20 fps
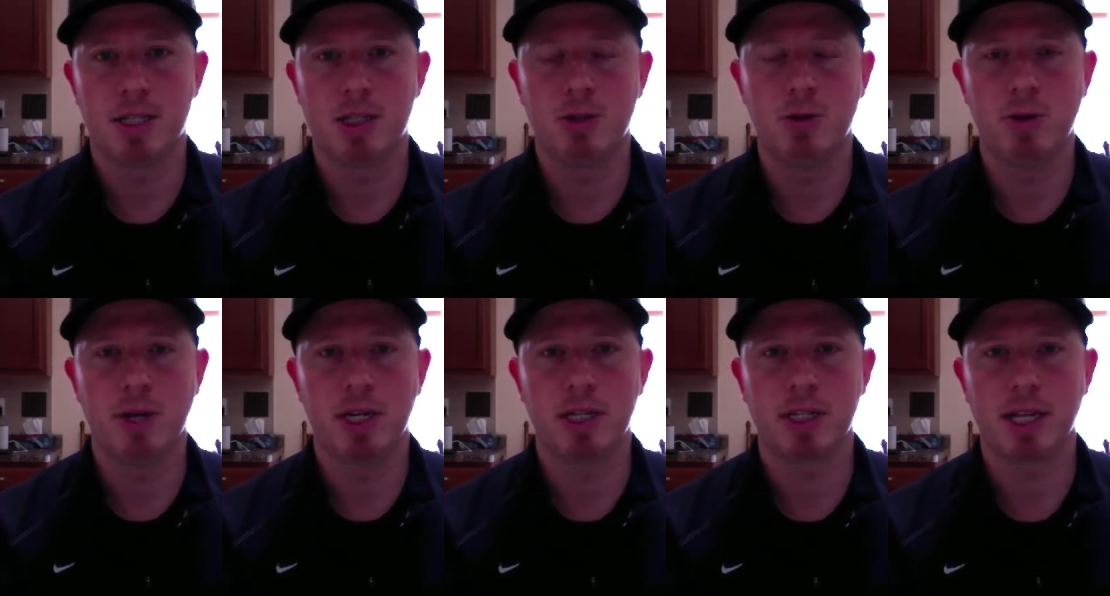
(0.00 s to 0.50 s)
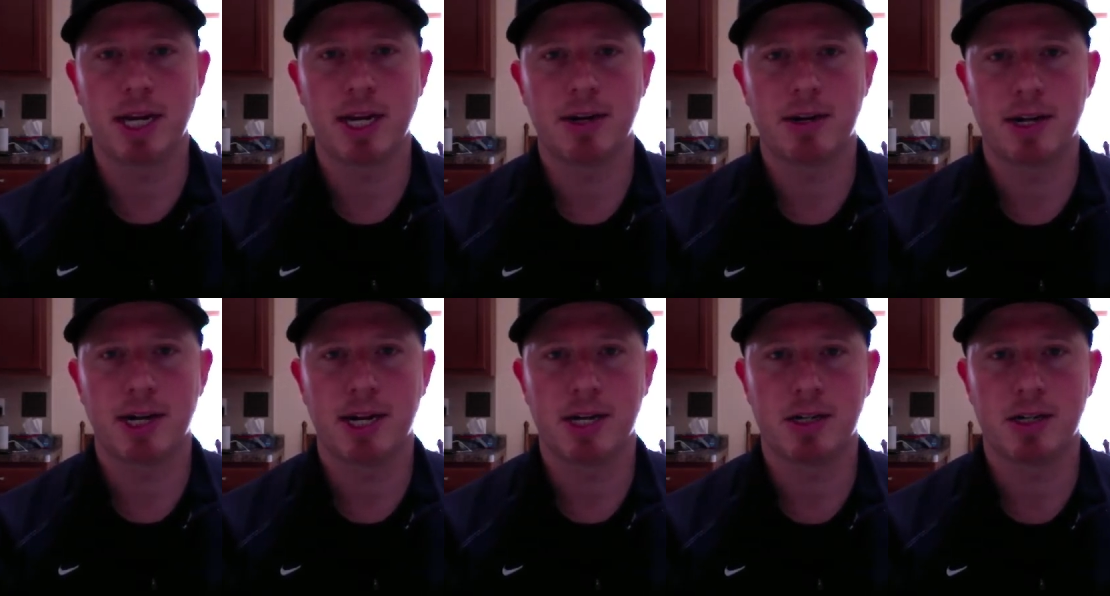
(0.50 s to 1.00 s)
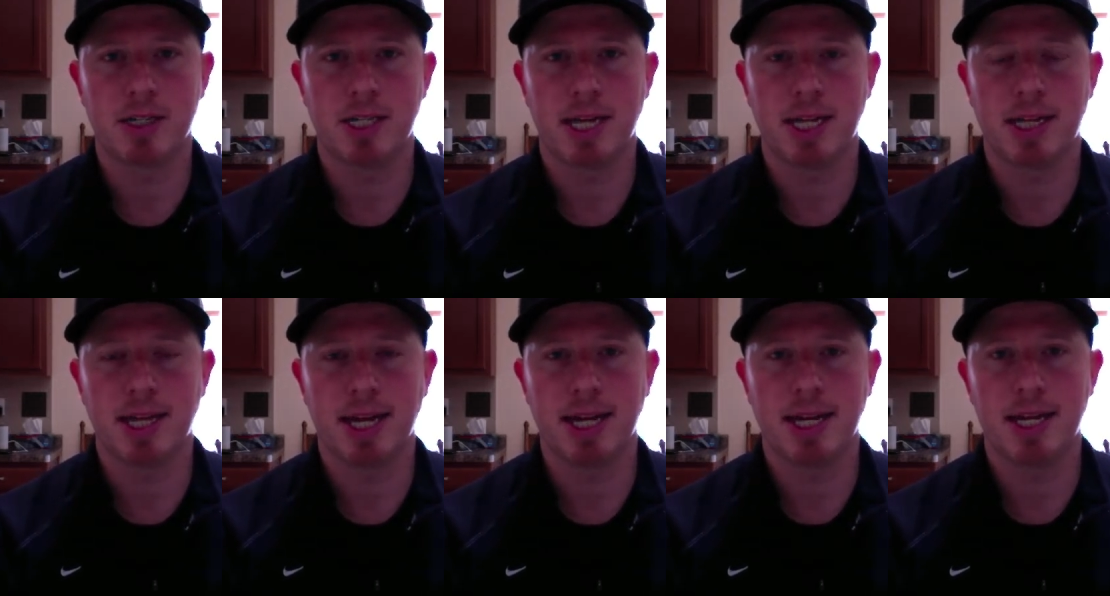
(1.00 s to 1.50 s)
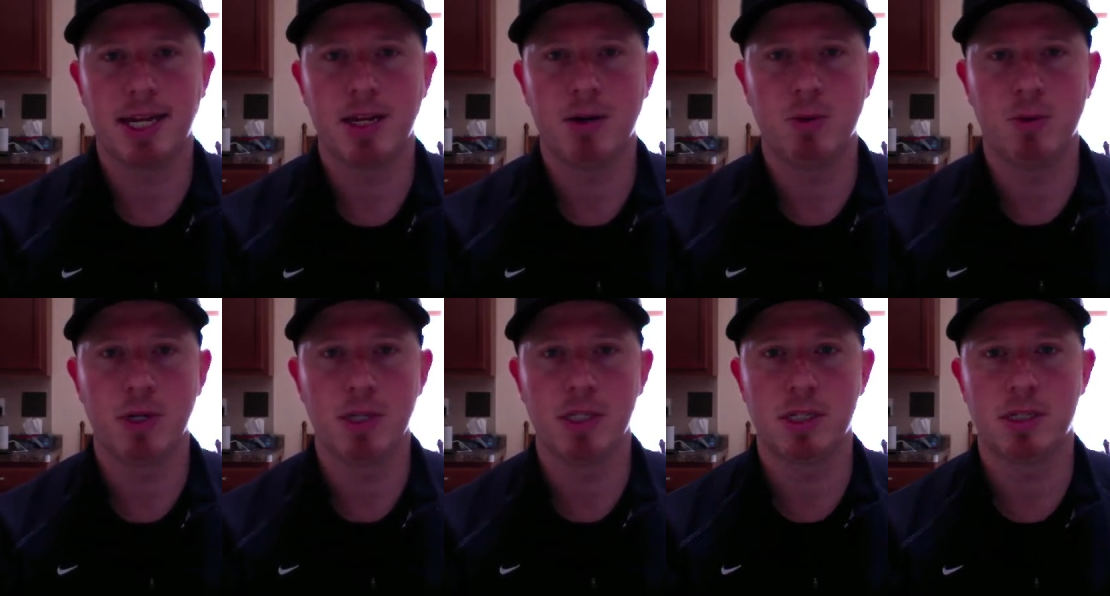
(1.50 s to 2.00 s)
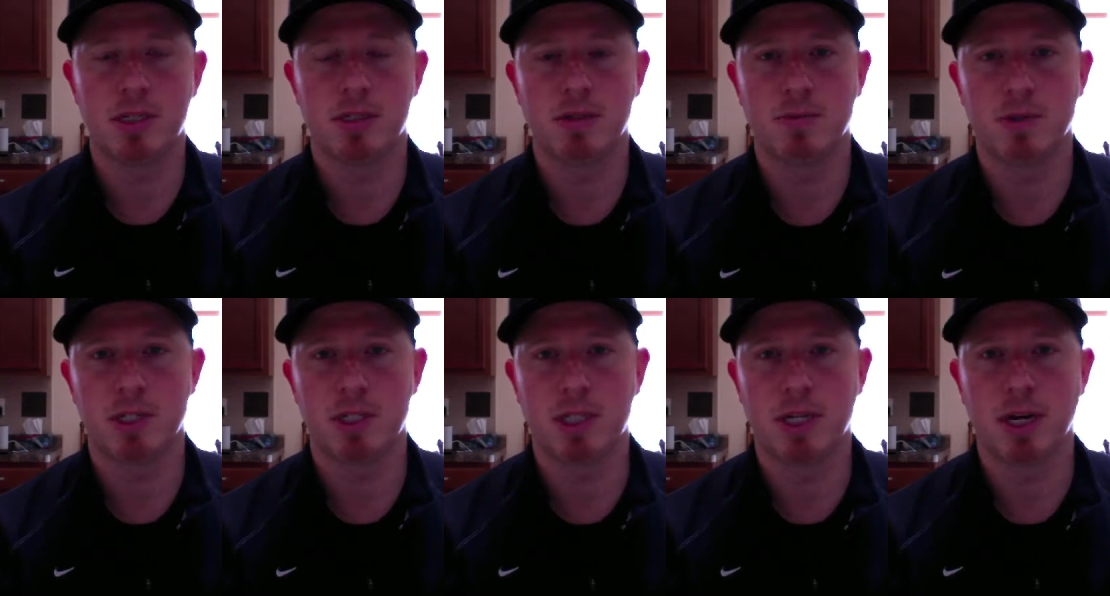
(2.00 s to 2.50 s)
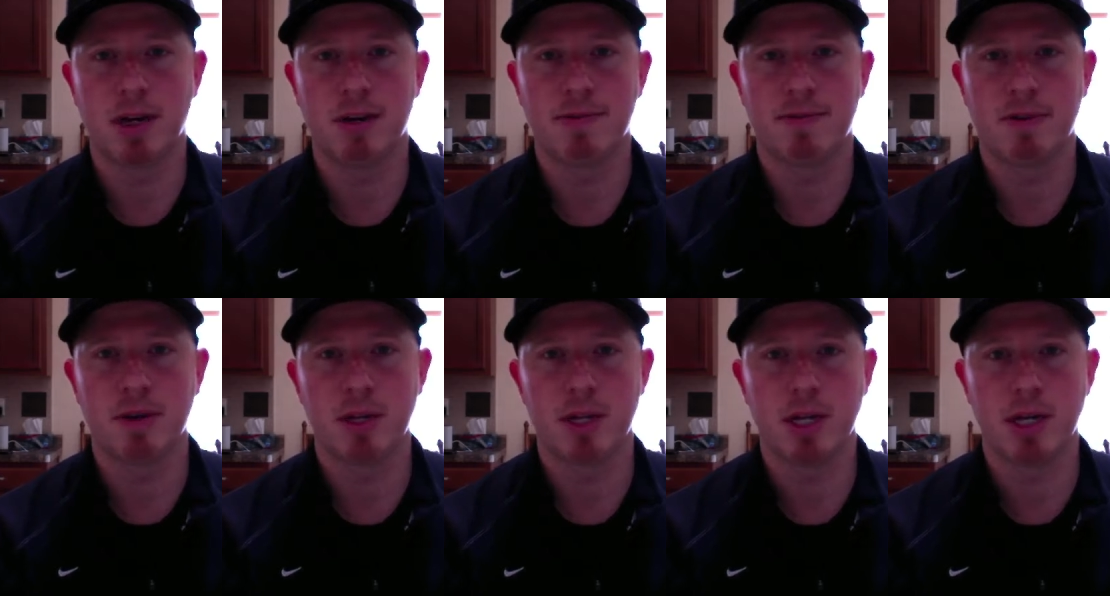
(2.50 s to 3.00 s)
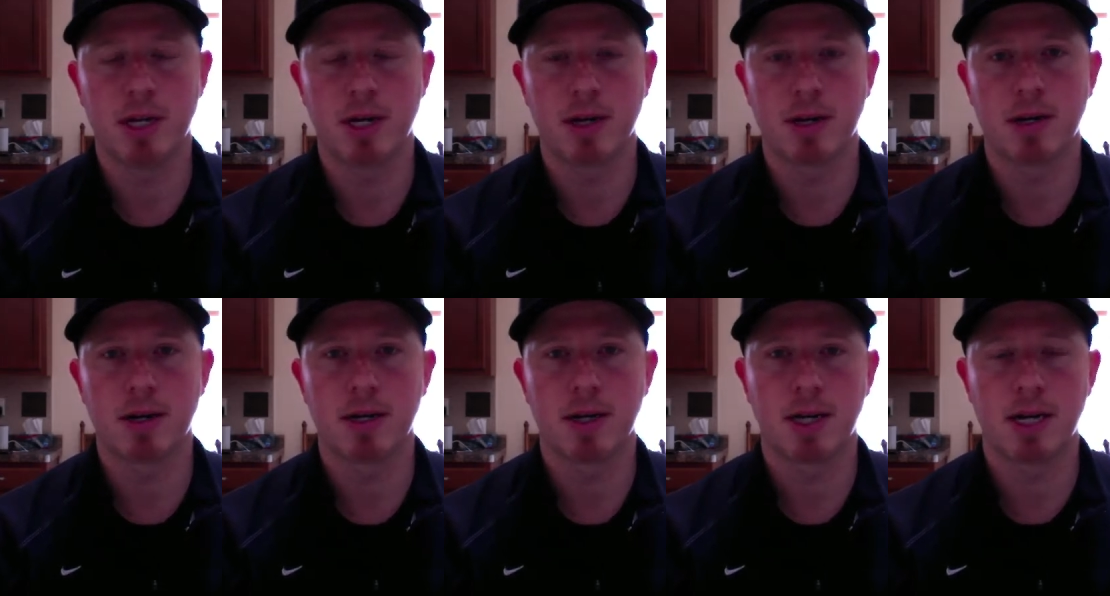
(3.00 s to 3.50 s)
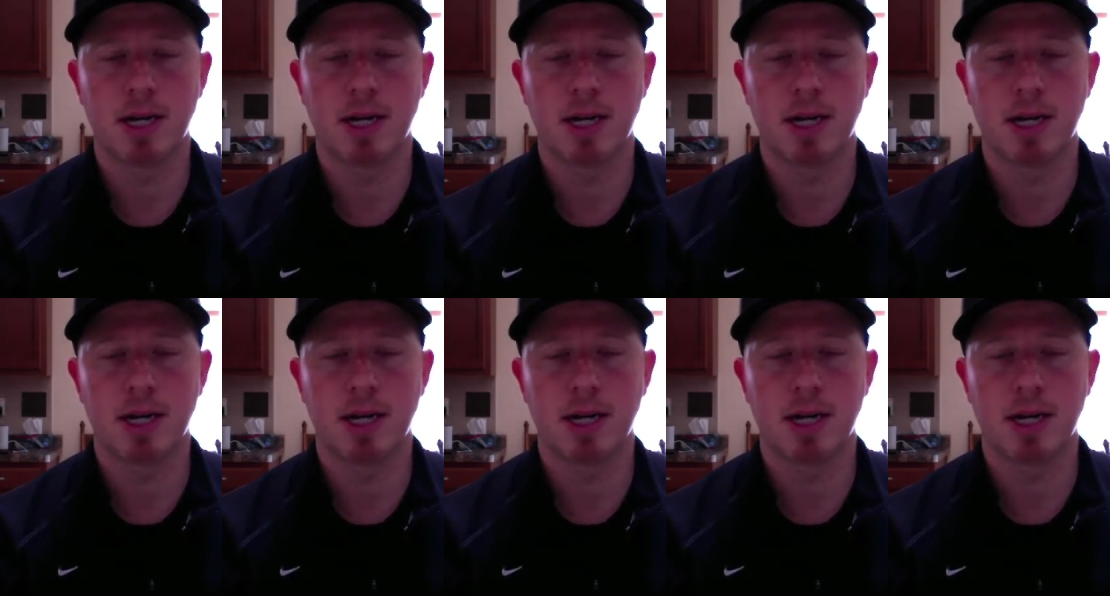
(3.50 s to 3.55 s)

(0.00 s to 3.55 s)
2 weeks later, I heard that that kid was done for the year,